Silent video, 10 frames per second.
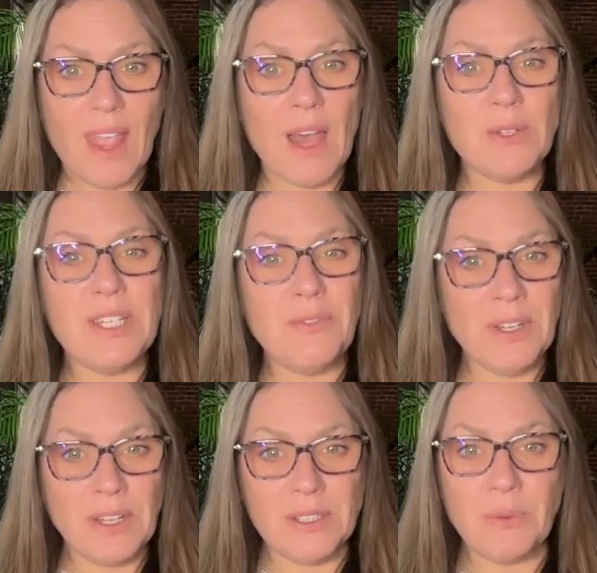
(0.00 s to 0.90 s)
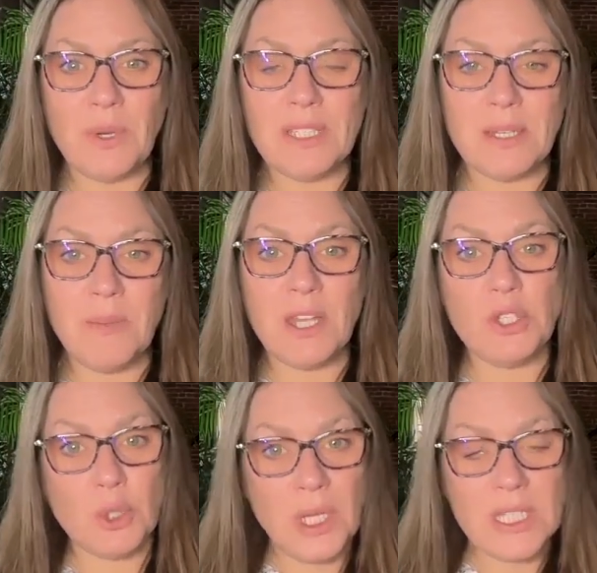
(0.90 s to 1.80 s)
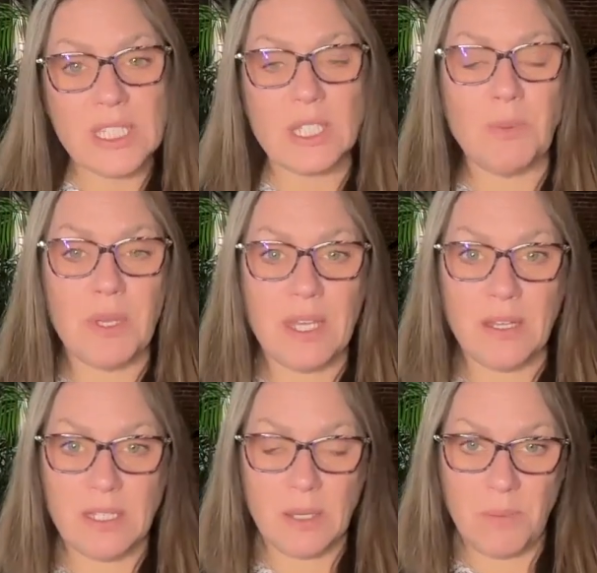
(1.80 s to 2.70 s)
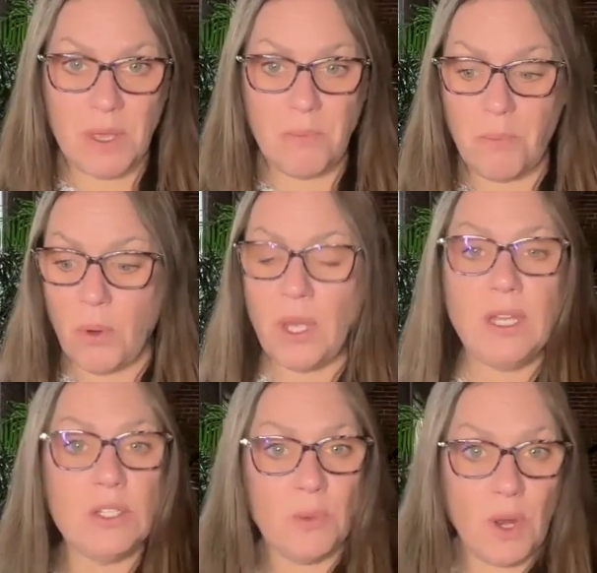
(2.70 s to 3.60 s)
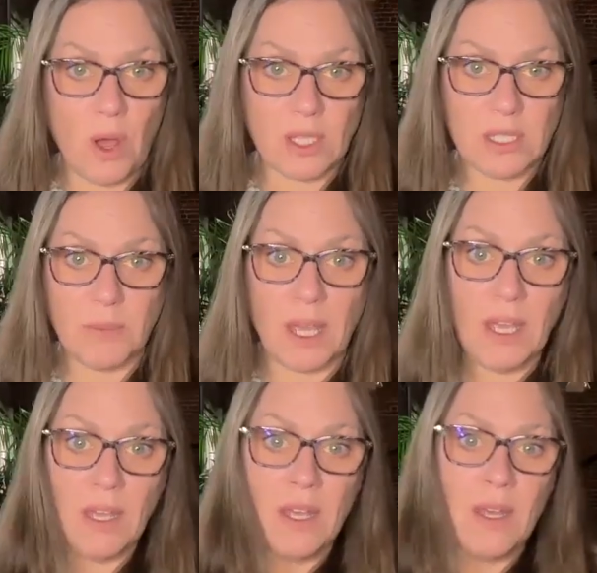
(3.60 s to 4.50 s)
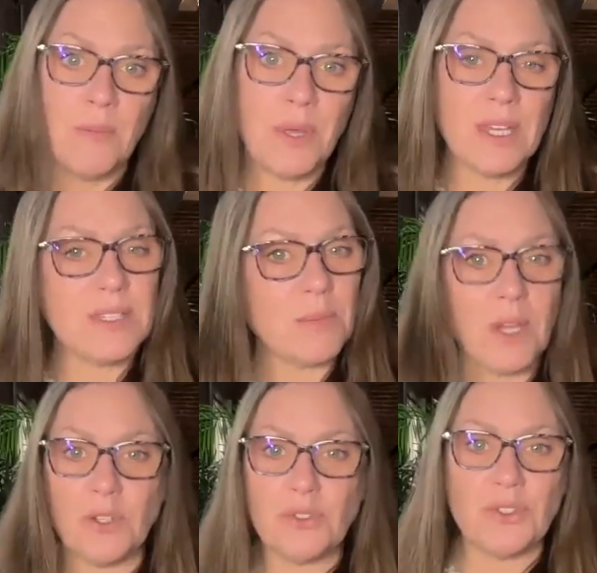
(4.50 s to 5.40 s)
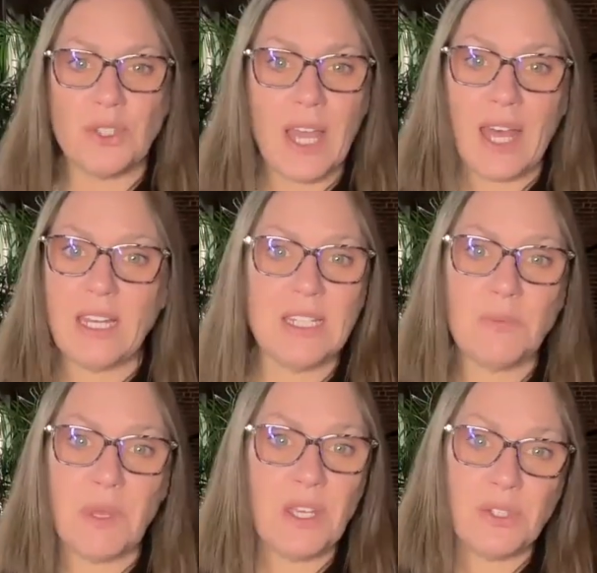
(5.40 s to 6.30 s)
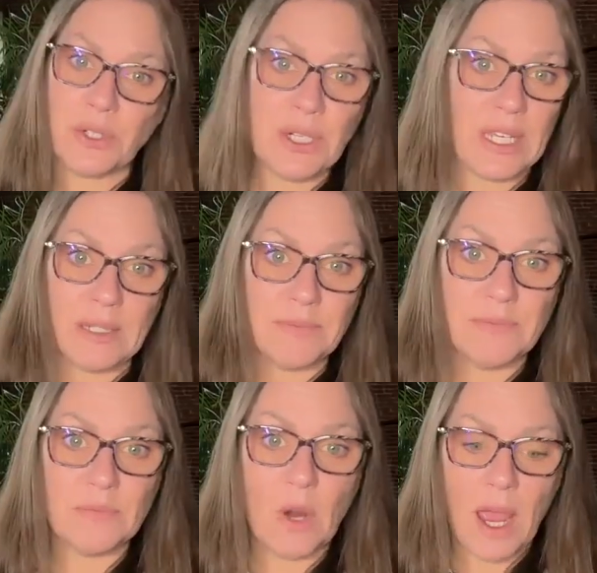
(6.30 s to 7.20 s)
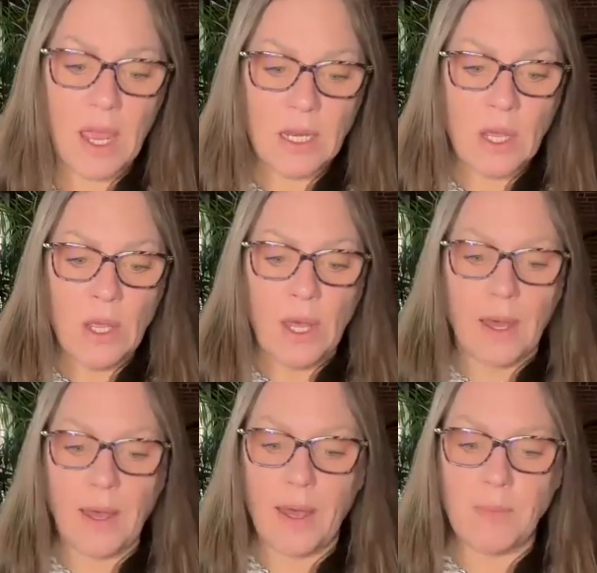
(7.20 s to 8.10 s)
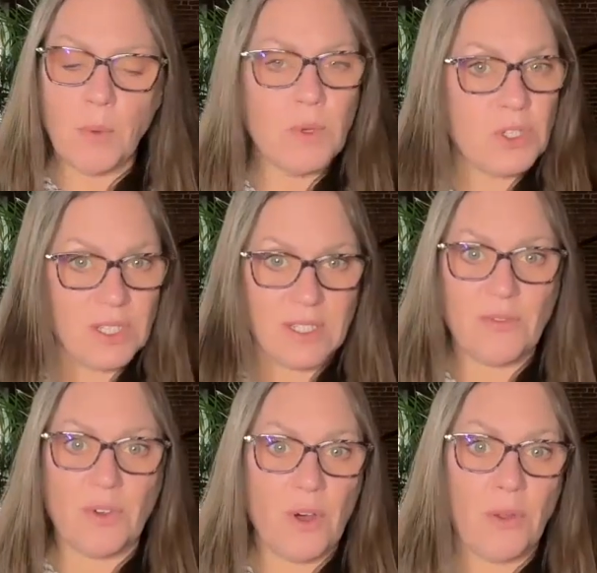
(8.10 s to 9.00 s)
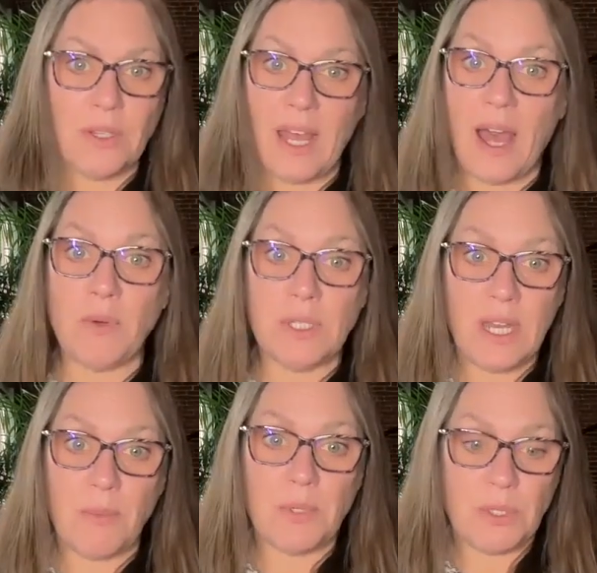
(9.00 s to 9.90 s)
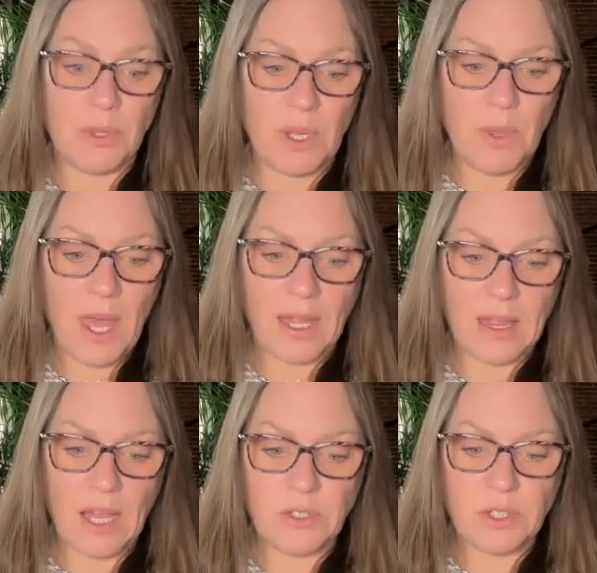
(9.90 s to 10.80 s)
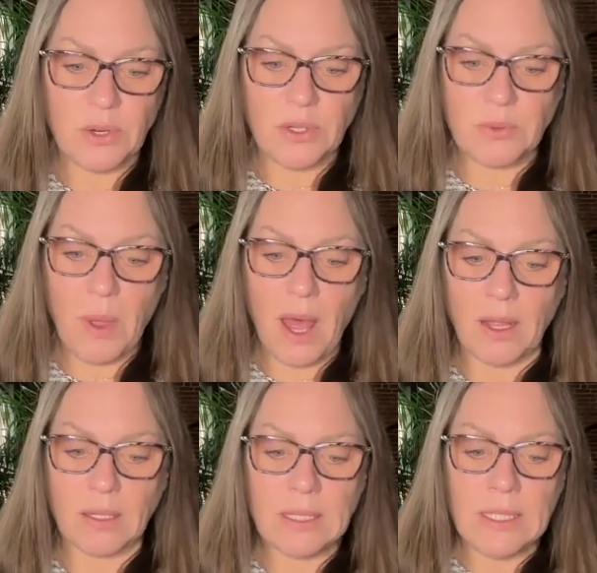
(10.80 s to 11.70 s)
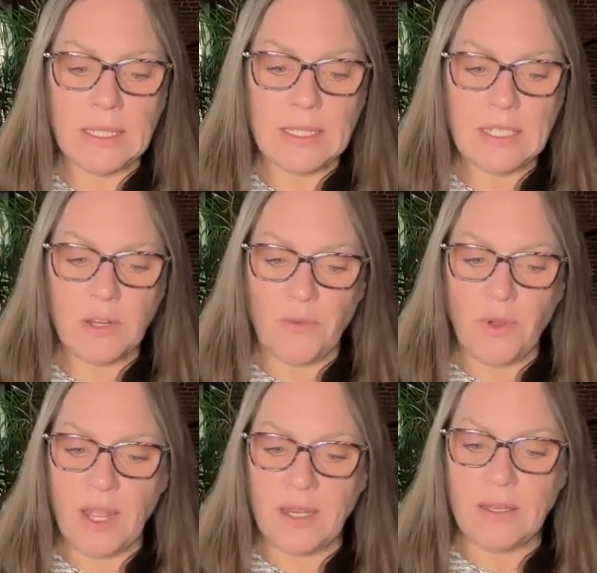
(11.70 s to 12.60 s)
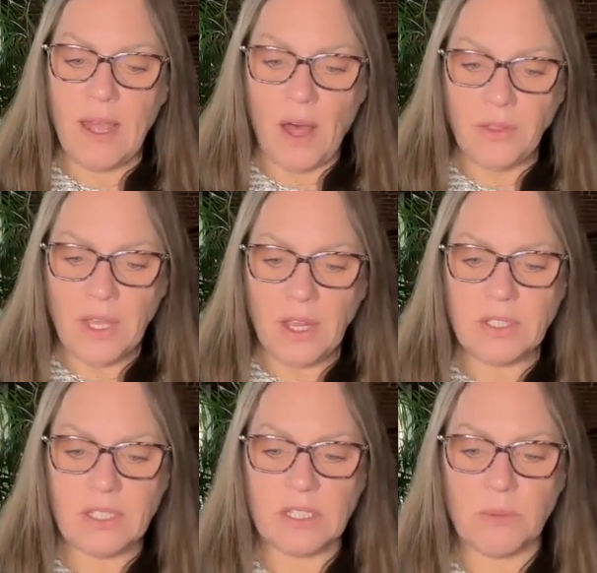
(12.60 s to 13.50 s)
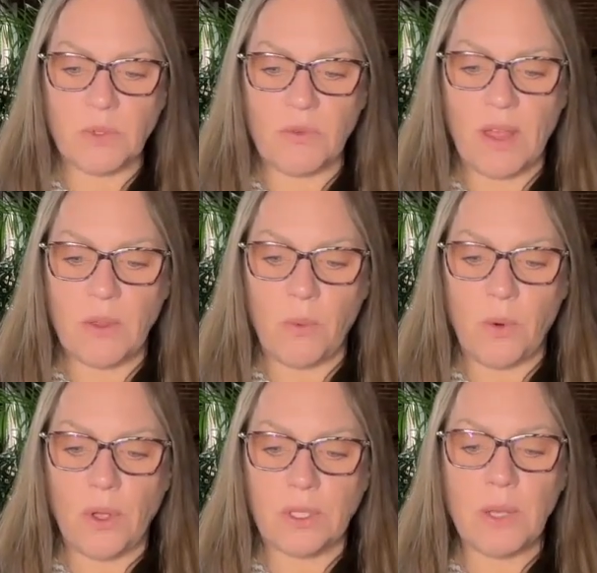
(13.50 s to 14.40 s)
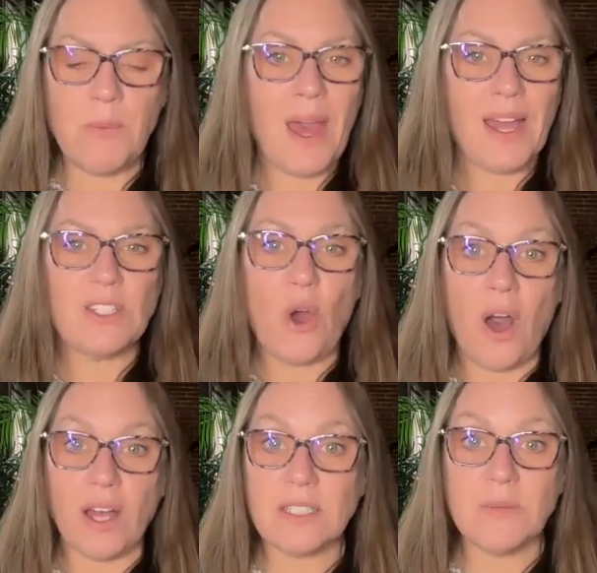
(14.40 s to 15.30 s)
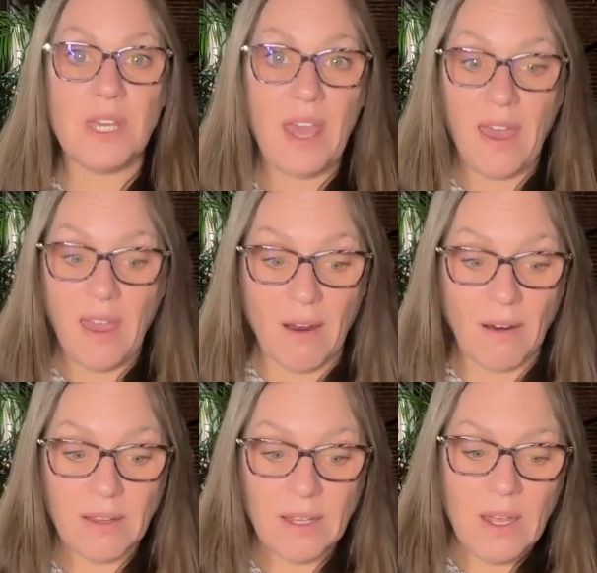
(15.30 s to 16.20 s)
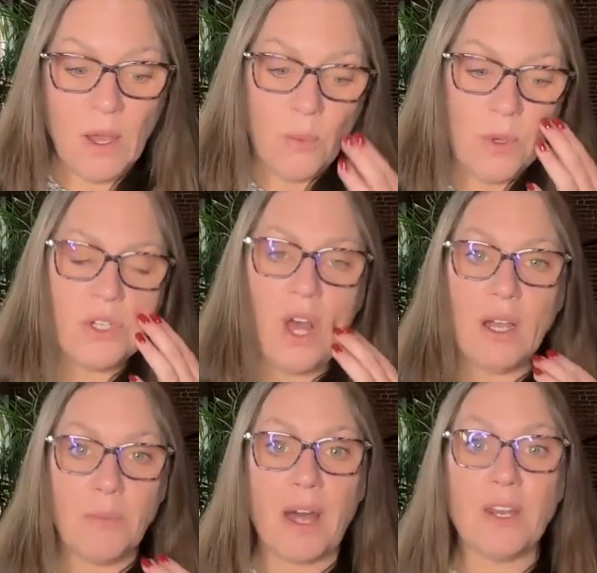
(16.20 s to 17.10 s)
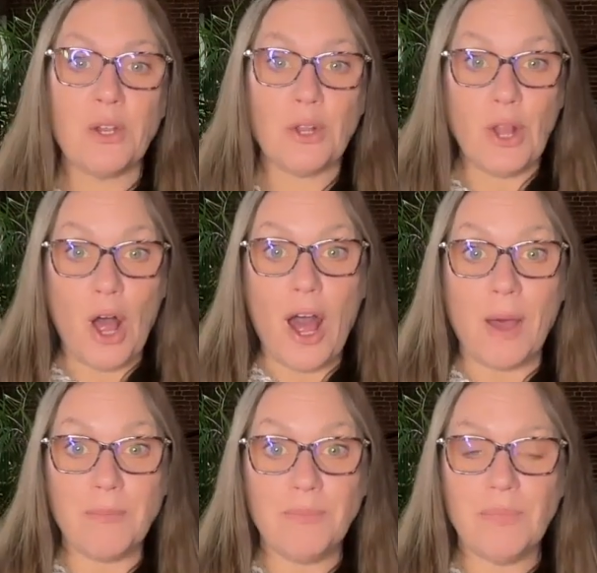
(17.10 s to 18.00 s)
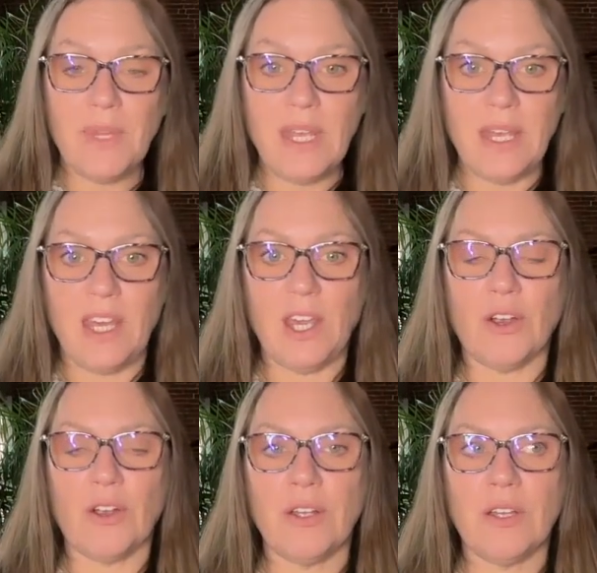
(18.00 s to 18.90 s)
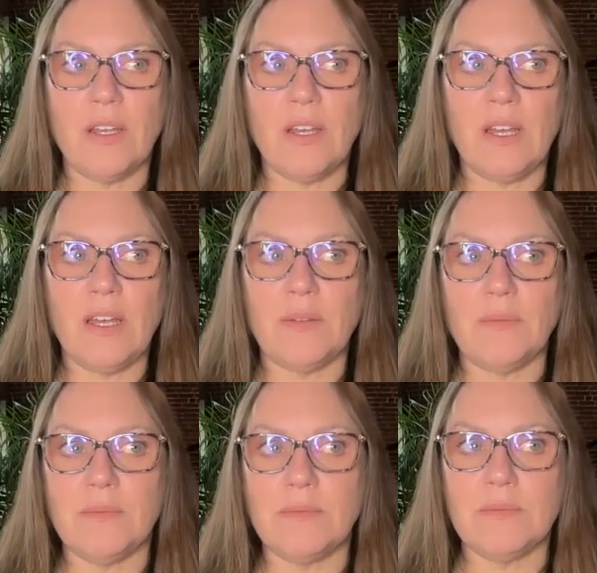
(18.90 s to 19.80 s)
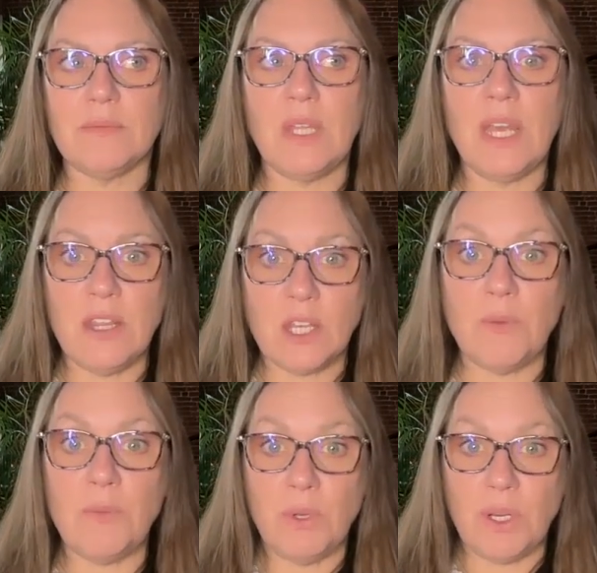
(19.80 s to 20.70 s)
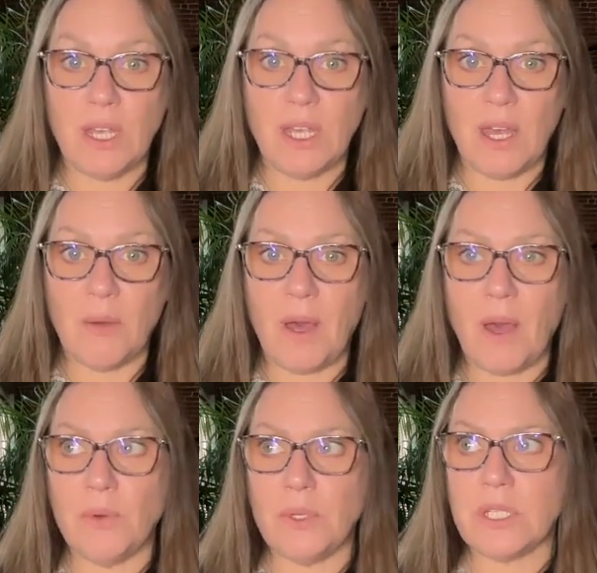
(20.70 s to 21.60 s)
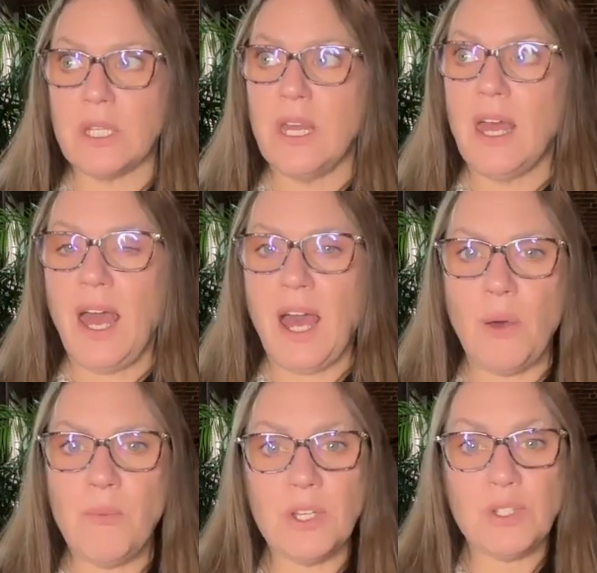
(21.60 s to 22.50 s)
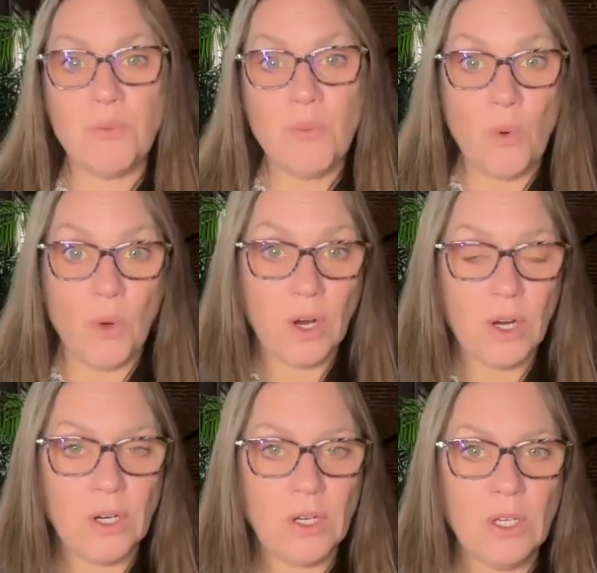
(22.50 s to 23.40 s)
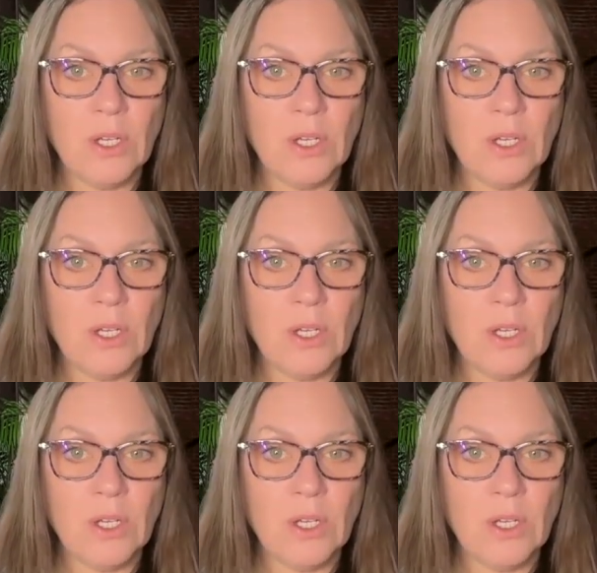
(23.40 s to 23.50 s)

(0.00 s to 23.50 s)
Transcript: how difficult it was to make choices to be, to be put into an ostomy because some cultures look at it as being dirty, right? Um, which is difficult. And that was an episode that we had last year as well different healthcare systems around the world impact ostomy care. We talk about it a lot here um, in the community about how much more